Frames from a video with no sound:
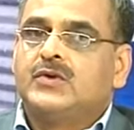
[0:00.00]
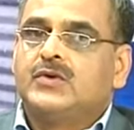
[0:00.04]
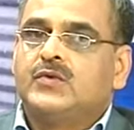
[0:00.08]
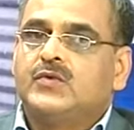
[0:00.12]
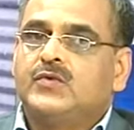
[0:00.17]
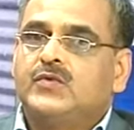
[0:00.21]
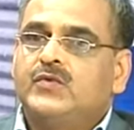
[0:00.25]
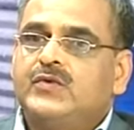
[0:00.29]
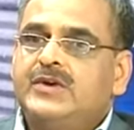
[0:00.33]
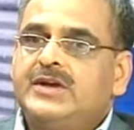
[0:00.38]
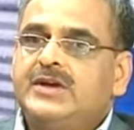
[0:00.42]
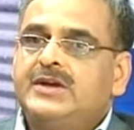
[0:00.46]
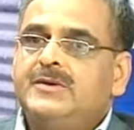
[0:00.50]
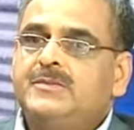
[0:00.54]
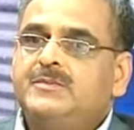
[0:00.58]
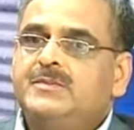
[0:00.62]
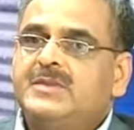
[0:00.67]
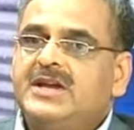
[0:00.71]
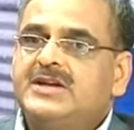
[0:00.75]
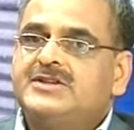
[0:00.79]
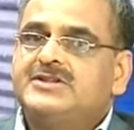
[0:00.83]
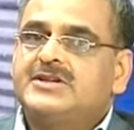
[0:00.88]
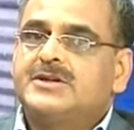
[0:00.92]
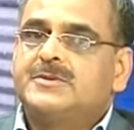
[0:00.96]
we
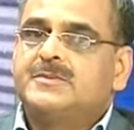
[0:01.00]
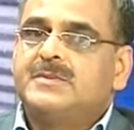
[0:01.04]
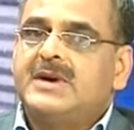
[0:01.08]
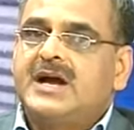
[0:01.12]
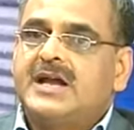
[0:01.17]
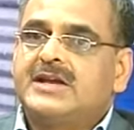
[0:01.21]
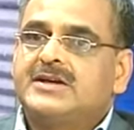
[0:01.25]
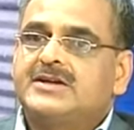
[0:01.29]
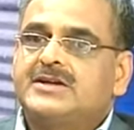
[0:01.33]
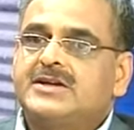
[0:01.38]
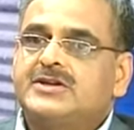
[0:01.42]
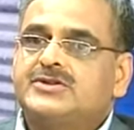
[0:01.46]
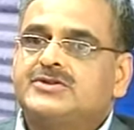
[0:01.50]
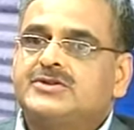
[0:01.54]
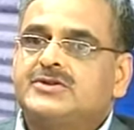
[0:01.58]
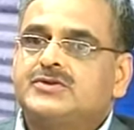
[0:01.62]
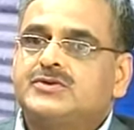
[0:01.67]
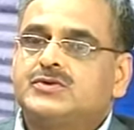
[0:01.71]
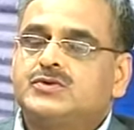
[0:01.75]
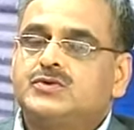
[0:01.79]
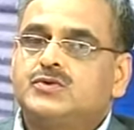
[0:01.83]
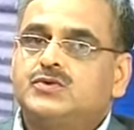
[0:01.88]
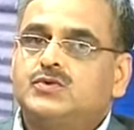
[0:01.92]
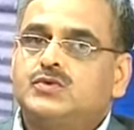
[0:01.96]
measure migration
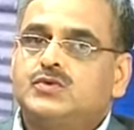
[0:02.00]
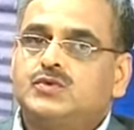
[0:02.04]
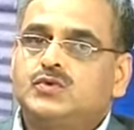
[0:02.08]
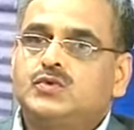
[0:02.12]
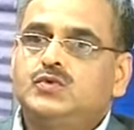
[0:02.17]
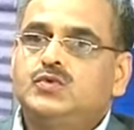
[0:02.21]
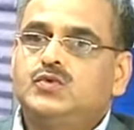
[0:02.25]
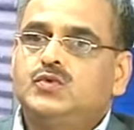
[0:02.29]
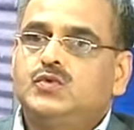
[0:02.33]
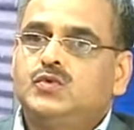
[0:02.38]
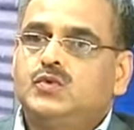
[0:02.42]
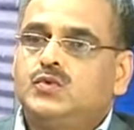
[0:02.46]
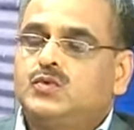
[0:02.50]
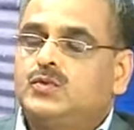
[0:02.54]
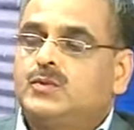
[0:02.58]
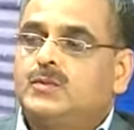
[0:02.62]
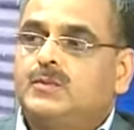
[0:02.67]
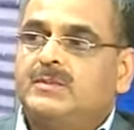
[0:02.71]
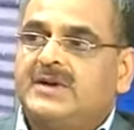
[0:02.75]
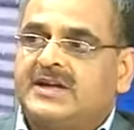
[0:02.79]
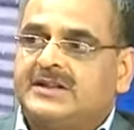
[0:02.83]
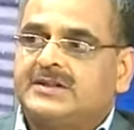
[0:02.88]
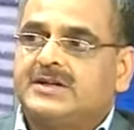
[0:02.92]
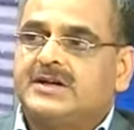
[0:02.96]
through two
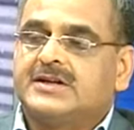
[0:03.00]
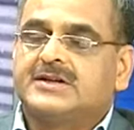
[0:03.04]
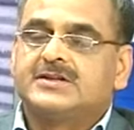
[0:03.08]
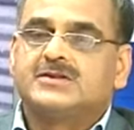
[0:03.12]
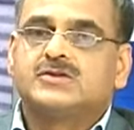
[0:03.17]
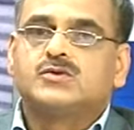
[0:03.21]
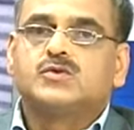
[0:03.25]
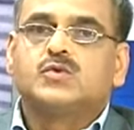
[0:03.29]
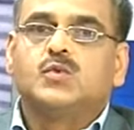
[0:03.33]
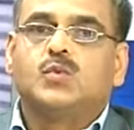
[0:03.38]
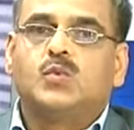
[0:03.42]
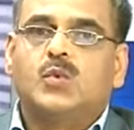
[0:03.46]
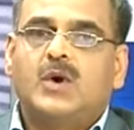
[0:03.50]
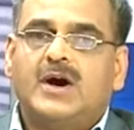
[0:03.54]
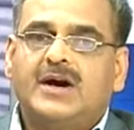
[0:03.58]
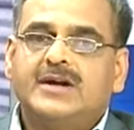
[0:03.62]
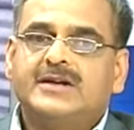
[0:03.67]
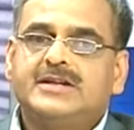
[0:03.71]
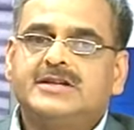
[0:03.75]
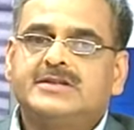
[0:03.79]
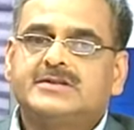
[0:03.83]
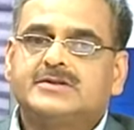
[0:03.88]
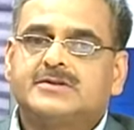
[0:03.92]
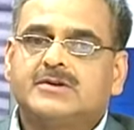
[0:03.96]
methods. One
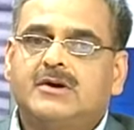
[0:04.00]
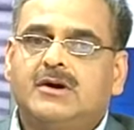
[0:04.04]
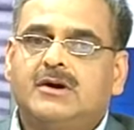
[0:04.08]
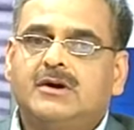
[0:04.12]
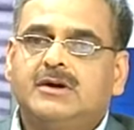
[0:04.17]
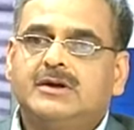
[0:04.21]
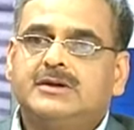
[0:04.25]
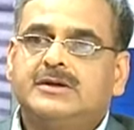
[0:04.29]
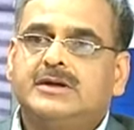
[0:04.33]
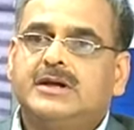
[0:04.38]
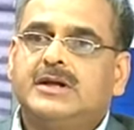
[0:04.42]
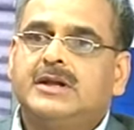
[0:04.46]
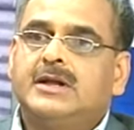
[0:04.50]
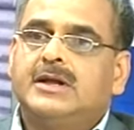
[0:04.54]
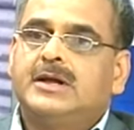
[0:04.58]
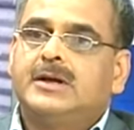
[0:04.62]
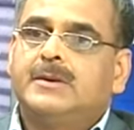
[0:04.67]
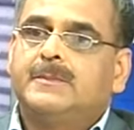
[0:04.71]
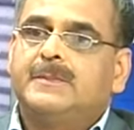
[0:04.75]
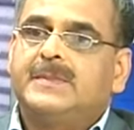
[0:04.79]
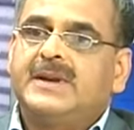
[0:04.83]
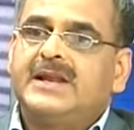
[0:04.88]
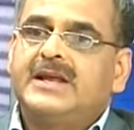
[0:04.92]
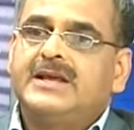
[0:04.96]
is called
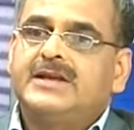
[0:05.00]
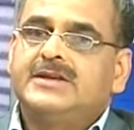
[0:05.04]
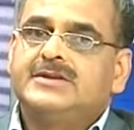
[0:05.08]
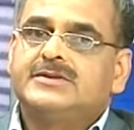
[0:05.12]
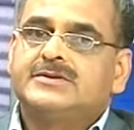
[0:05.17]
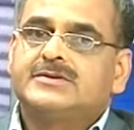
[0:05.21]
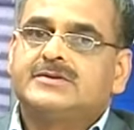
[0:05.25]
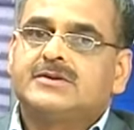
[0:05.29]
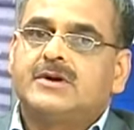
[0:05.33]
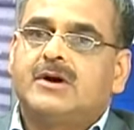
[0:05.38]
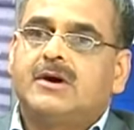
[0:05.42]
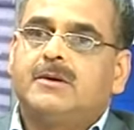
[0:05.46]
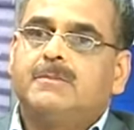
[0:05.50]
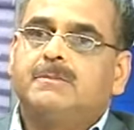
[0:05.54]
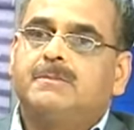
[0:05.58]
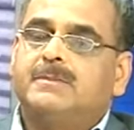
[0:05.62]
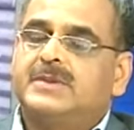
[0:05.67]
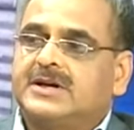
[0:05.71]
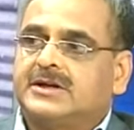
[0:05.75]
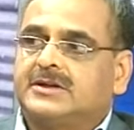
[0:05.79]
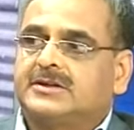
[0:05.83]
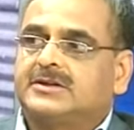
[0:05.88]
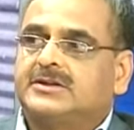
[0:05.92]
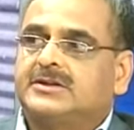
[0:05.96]
place of
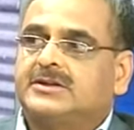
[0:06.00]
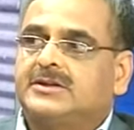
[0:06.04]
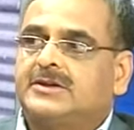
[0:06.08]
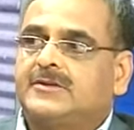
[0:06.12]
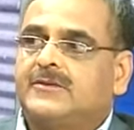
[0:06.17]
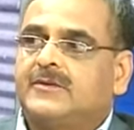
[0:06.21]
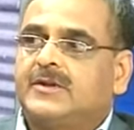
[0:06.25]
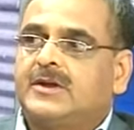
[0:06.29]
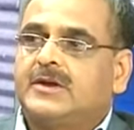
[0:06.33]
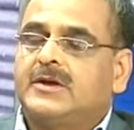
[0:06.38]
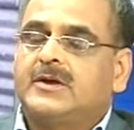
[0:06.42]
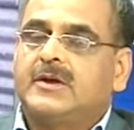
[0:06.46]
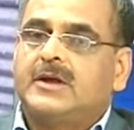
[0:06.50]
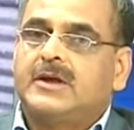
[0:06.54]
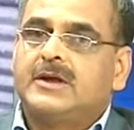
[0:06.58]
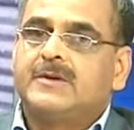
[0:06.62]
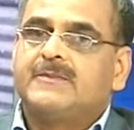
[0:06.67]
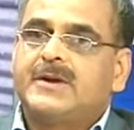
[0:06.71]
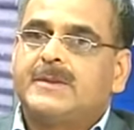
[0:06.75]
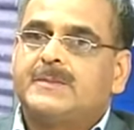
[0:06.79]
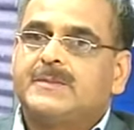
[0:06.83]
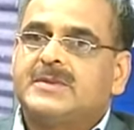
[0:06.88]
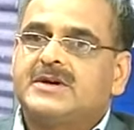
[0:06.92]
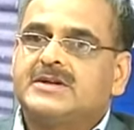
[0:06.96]
birth. If
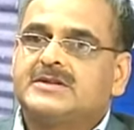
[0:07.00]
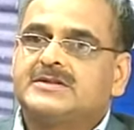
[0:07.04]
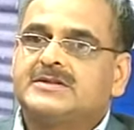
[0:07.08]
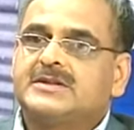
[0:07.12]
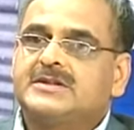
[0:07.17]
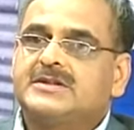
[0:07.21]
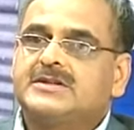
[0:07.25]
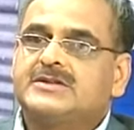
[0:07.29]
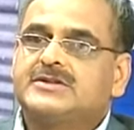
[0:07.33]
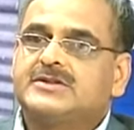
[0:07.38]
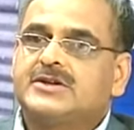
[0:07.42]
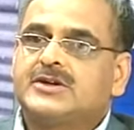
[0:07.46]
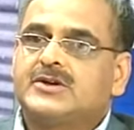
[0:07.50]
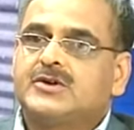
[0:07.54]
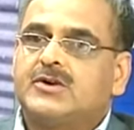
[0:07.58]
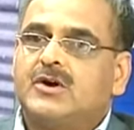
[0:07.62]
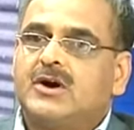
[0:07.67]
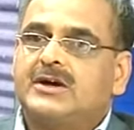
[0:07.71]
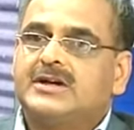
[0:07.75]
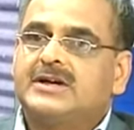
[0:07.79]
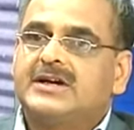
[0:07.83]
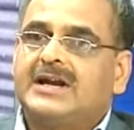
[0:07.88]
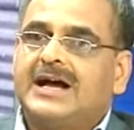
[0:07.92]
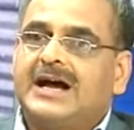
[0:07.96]
a person is
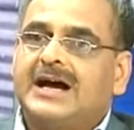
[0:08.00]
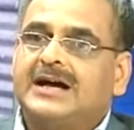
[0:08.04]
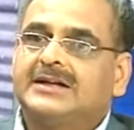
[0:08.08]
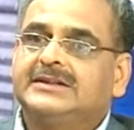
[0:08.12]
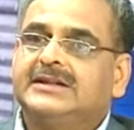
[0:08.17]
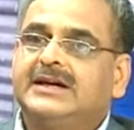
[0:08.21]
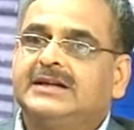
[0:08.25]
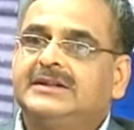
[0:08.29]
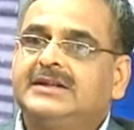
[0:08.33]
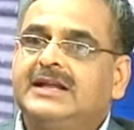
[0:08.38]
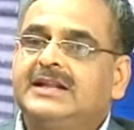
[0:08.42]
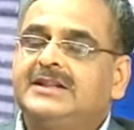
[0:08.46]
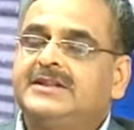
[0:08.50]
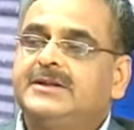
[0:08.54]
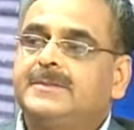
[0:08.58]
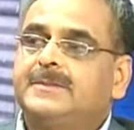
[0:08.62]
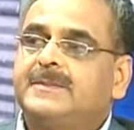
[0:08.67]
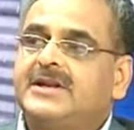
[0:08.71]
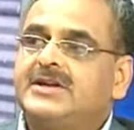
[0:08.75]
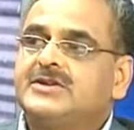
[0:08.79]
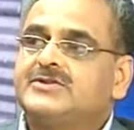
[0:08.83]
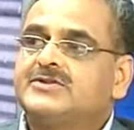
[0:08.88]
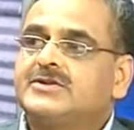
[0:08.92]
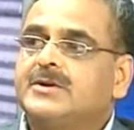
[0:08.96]
recorded other than the
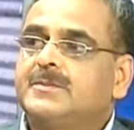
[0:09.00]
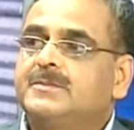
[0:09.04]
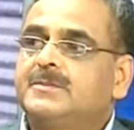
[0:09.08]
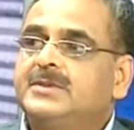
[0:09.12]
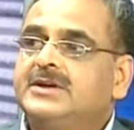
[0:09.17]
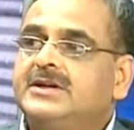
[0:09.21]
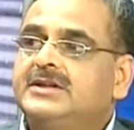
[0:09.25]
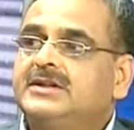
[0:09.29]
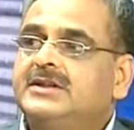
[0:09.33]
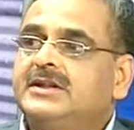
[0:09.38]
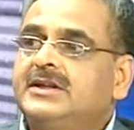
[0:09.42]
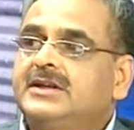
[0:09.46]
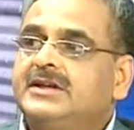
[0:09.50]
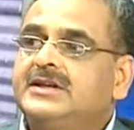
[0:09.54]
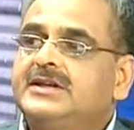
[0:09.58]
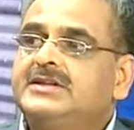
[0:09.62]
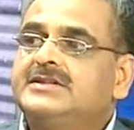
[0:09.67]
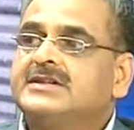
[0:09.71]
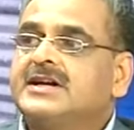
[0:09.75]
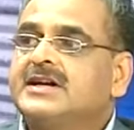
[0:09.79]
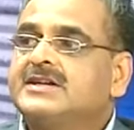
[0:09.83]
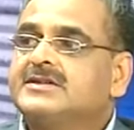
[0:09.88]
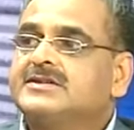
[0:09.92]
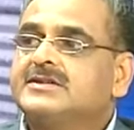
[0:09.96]
place of birth, he is
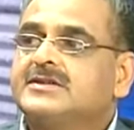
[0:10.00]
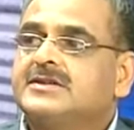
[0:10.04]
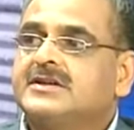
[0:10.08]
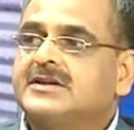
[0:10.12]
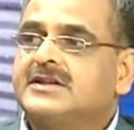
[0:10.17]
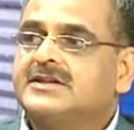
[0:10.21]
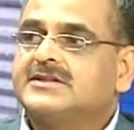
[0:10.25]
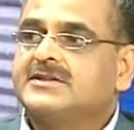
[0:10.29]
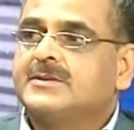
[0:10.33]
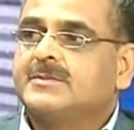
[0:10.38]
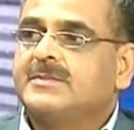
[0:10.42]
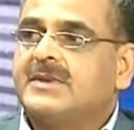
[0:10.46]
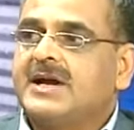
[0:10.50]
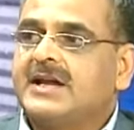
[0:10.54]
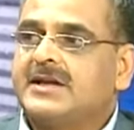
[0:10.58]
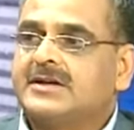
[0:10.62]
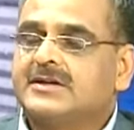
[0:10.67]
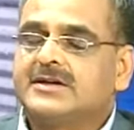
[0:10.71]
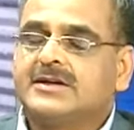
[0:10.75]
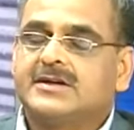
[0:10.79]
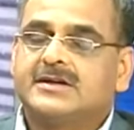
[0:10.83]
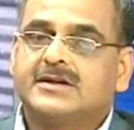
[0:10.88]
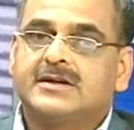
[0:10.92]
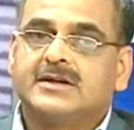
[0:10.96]
considered as a
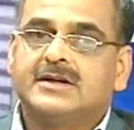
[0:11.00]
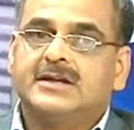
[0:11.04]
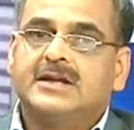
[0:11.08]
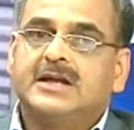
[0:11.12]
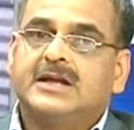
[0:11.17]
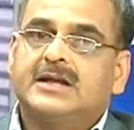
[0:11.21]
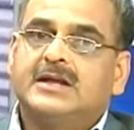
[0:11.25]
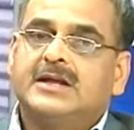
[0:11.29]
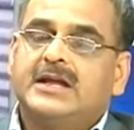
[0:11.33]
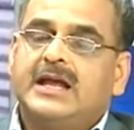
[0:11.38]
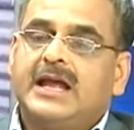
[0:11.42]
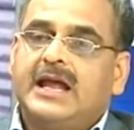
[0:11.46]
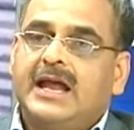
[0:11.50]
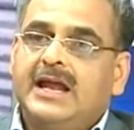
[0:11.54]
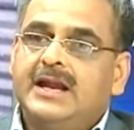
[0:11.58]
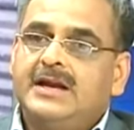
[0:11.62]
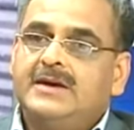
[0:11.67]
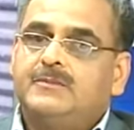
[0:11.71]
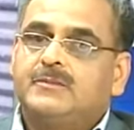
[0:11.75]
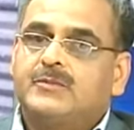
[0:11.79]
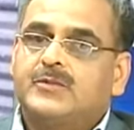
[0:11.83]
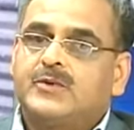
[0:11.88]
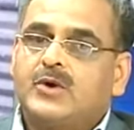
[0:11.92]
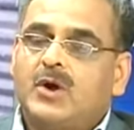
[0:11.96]
migrant. And
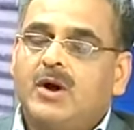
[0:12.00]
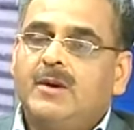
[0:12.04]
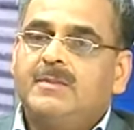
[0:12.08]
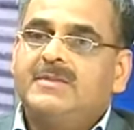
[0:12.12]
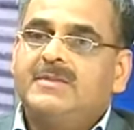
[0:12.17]
from